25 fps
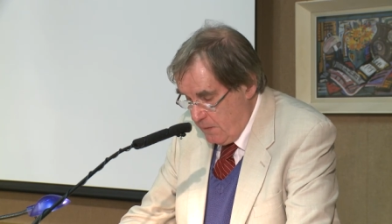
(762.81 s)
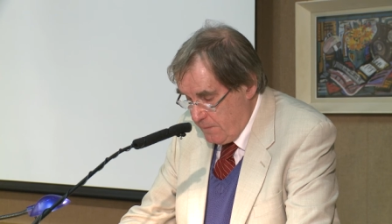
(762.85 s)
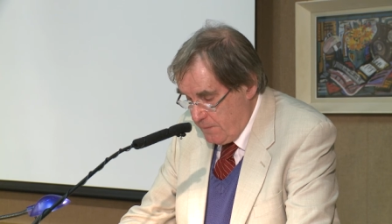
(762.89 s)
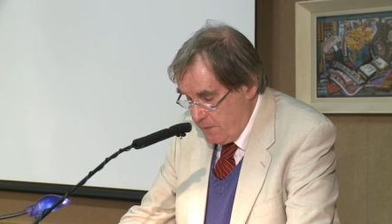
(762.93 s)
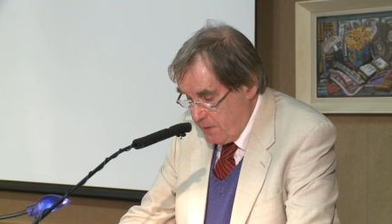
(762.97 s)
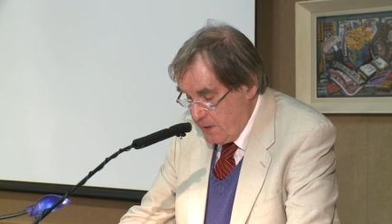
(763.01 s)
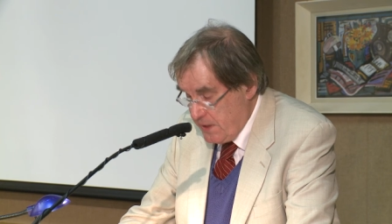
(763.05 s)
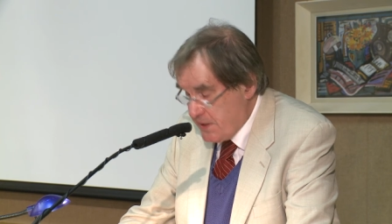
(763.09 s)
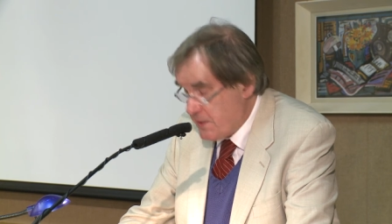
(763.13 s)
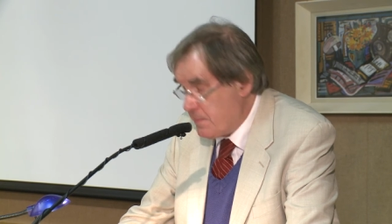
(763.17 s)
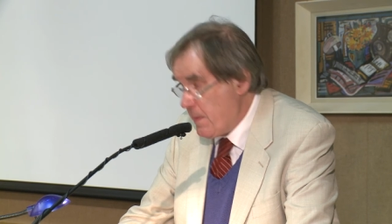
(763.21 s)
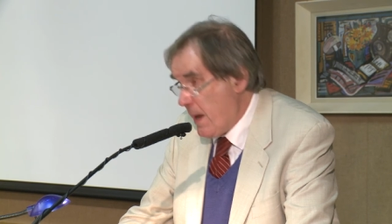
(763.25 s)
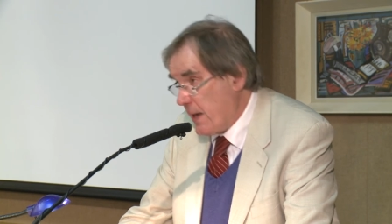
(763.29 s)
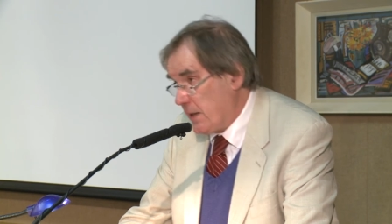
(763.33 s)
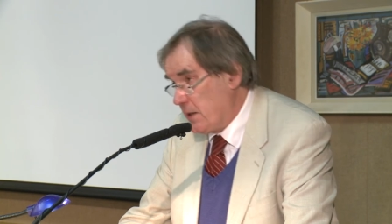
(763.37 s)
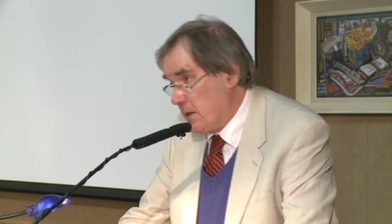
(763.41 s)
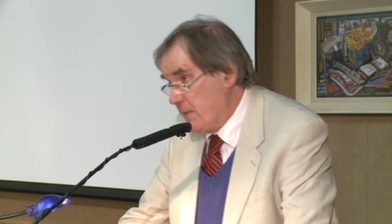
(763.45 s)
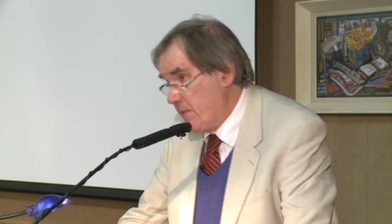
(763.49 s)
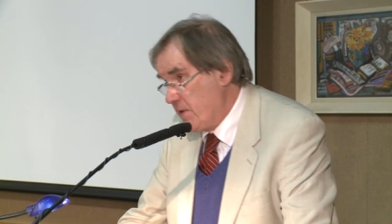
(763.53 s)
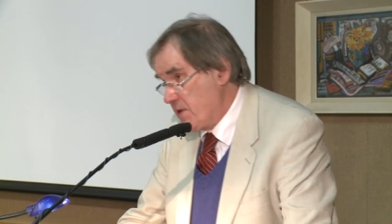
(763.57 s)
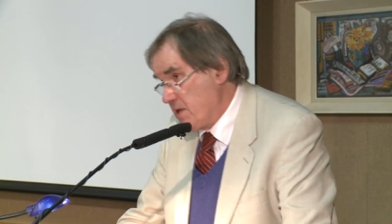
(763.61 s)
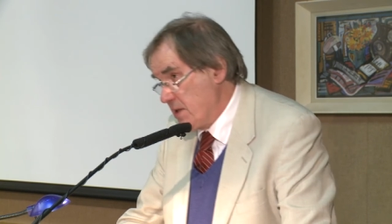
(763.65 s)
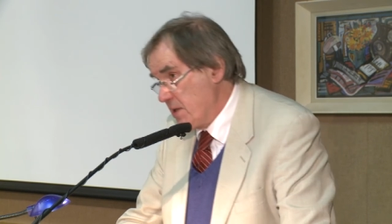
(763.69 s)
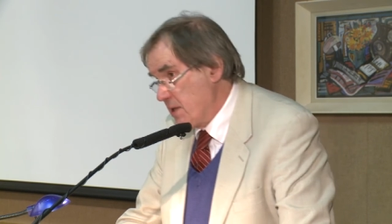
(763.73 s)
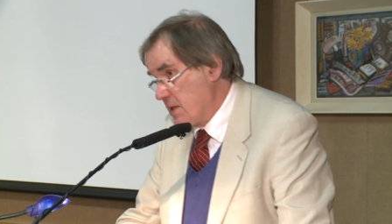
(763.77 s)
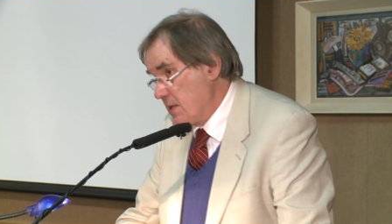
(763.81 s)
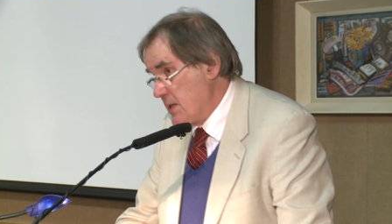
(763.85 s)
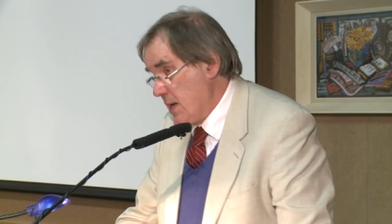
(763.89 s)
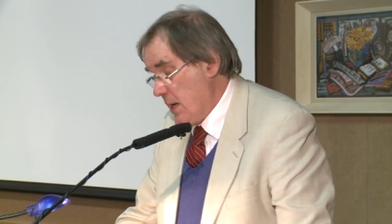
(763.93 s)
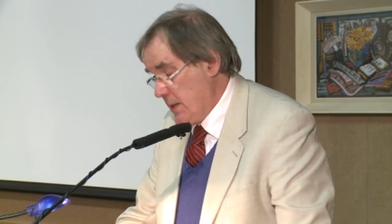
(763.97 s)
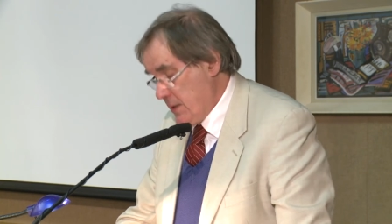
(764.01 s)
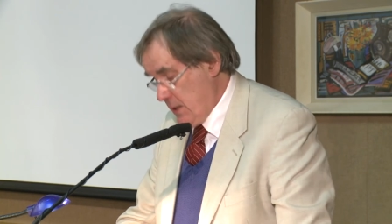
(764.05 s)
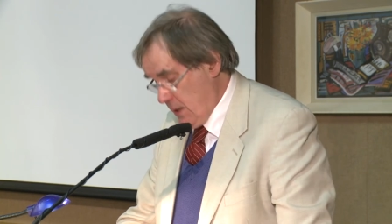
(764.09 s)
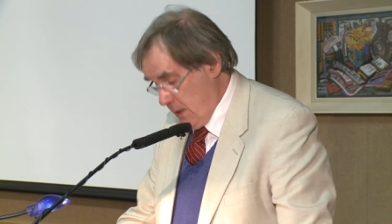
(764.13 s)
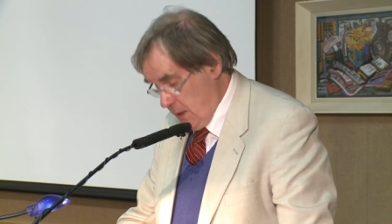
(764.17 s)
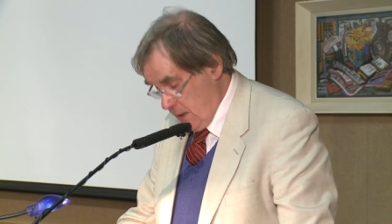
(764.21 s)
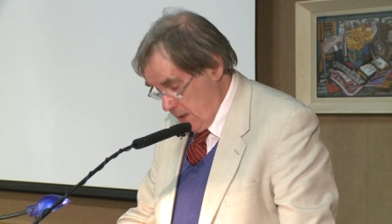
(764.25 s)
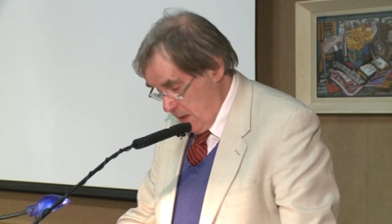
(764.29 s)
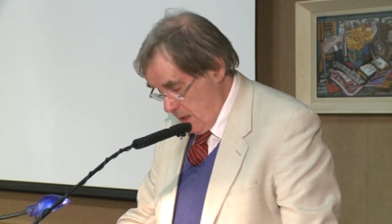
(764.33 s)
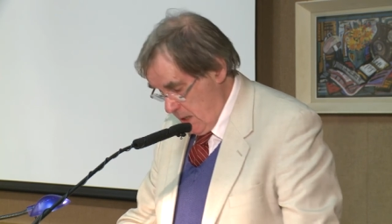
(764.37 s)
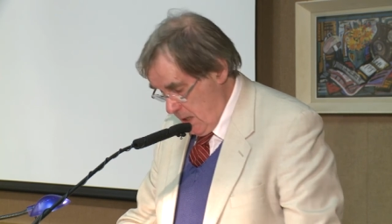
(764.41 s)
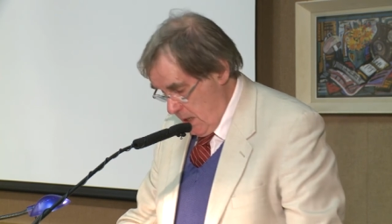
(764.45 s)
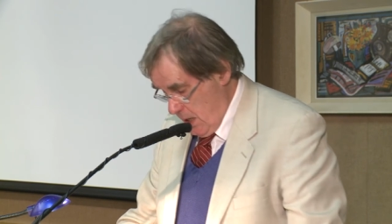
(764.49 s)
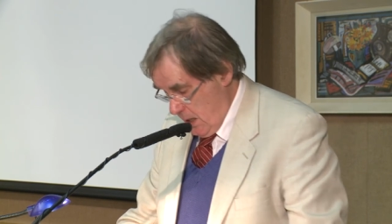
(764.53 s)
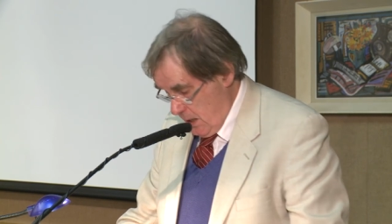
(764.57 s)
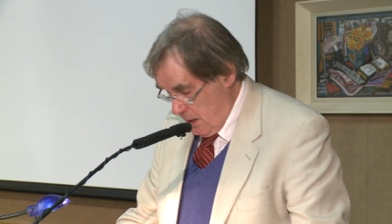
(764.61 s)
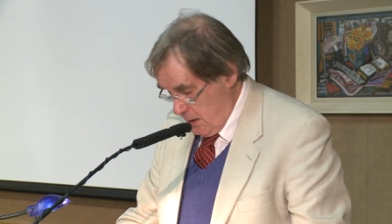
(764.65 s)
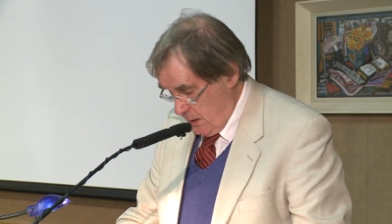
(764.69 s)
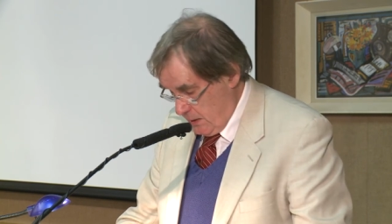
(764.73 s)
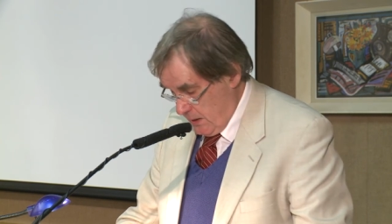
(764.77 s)
for his magnificent study,
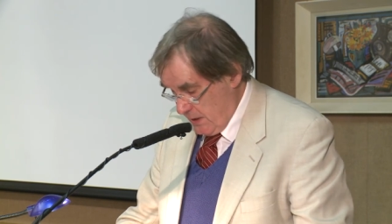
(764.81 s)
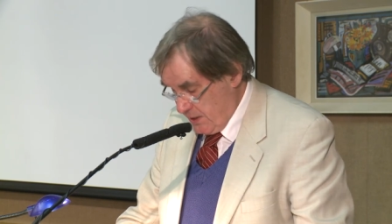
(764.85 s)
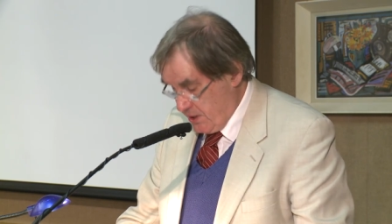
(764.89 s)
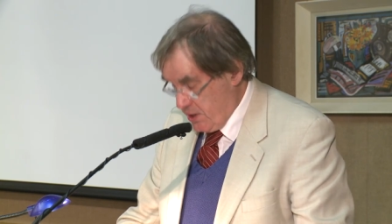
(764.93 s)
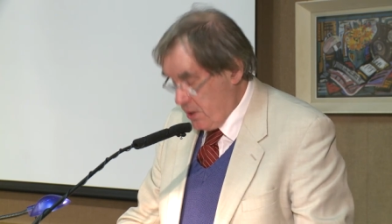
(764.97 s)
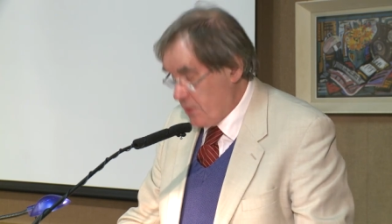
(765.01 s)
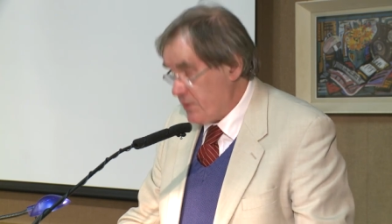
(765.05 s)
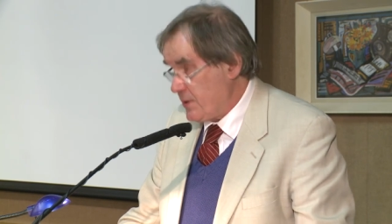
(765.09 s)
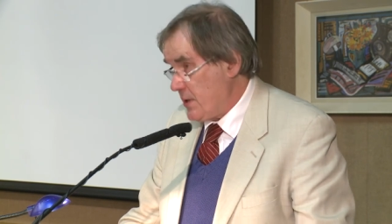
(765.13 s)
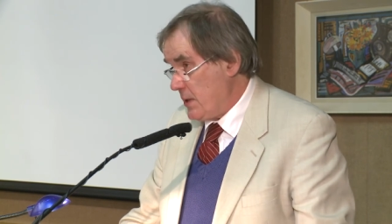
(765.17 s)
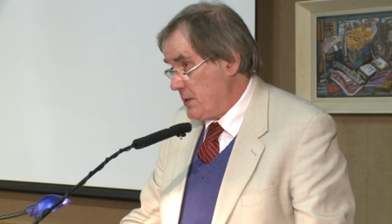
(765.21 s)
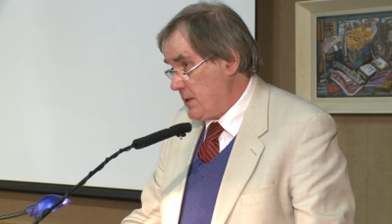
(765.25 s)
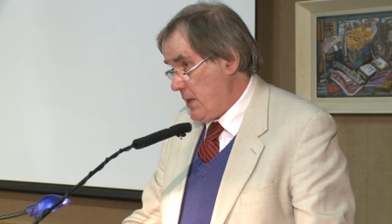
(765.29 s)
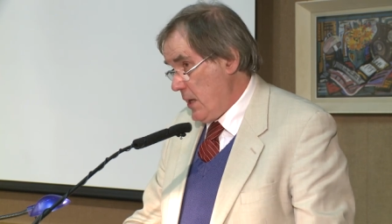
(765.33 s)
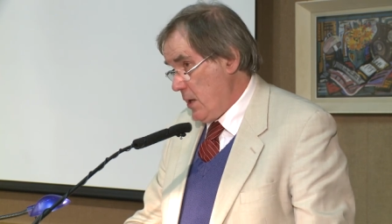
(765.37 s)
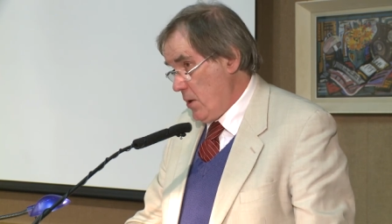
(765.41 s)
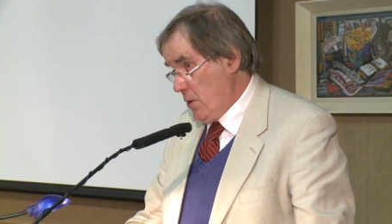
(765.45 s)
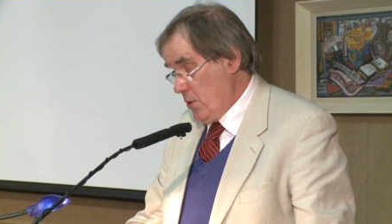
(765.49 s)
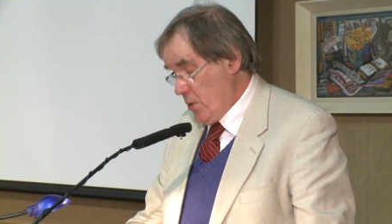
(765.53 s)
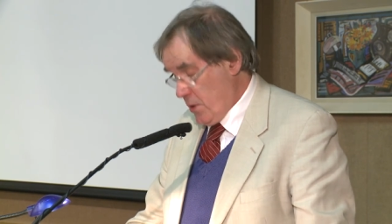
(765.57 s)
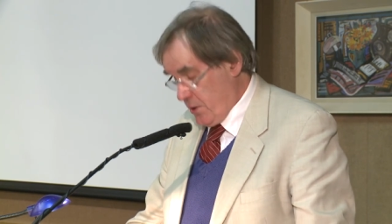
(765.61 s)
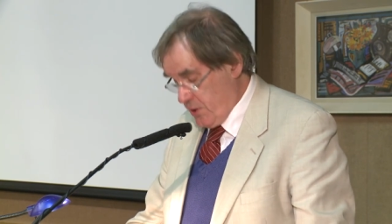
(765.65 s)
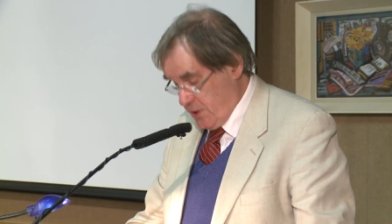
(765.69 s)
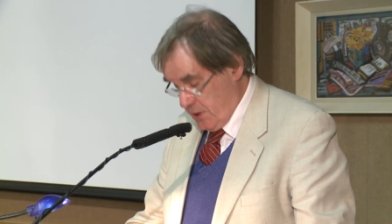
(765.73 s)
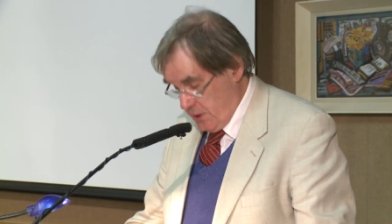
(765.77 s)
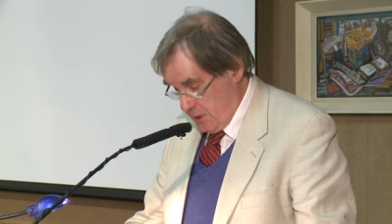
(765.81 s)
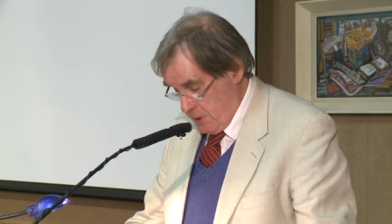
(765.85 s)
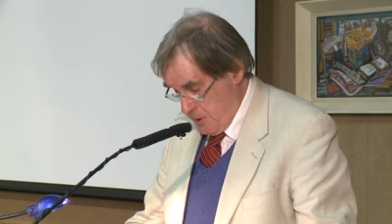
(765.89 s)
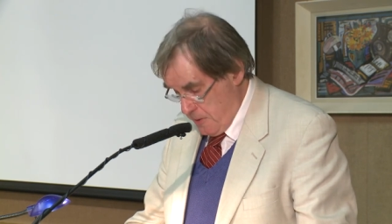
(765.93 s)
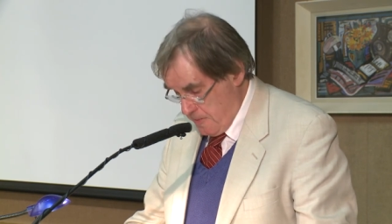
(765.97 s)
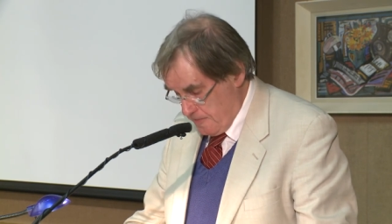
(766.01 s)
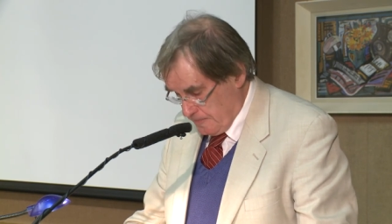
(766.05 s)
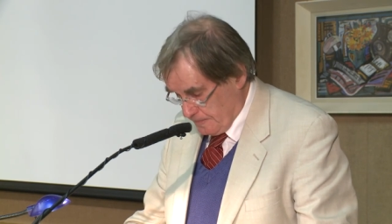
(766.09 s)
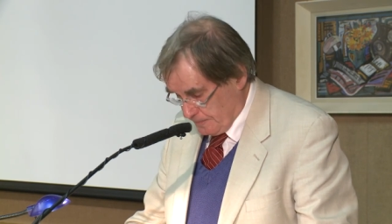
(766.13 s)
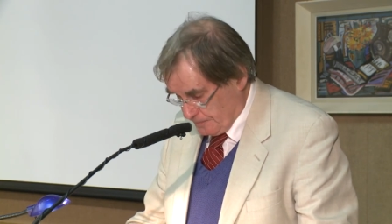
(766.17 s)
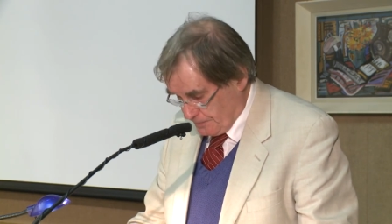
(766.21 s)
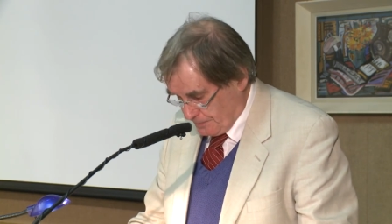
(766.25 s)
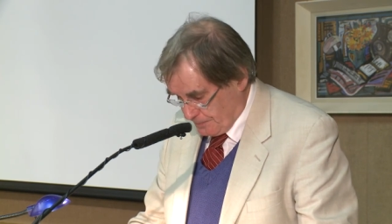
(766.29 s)
uh, La Sainteté en Occident.